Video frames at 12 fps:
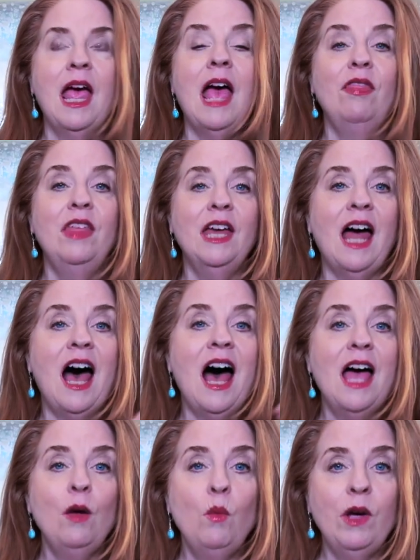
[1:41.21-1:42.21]
Then
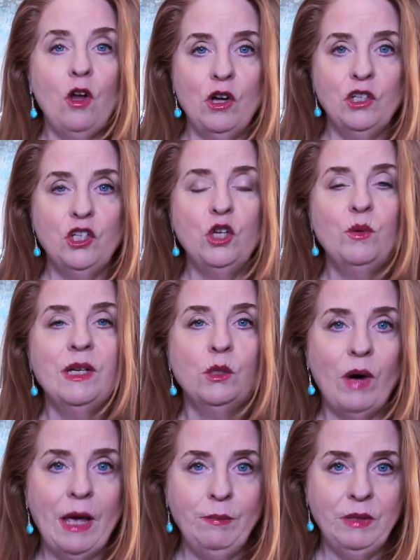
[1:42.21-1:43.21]
I went onto his
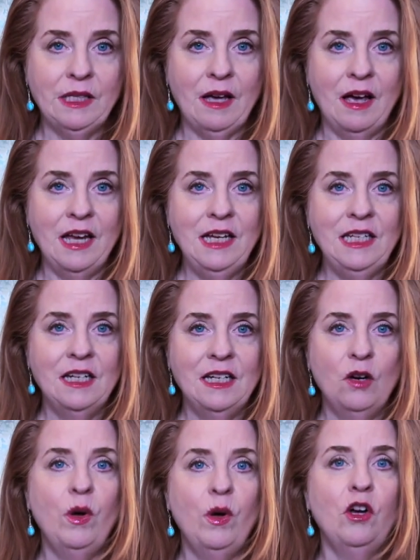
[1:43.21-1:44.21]
website,
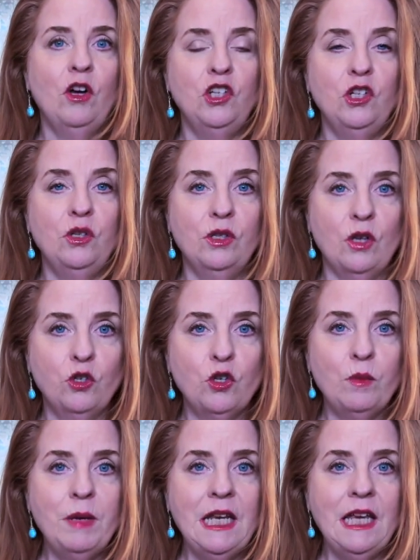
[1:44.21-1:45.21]
went onto social
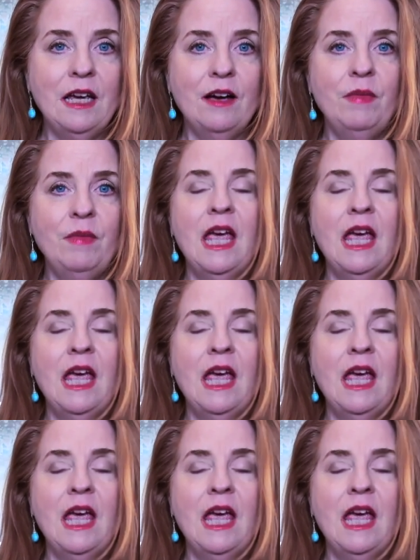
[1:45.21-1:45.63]
media.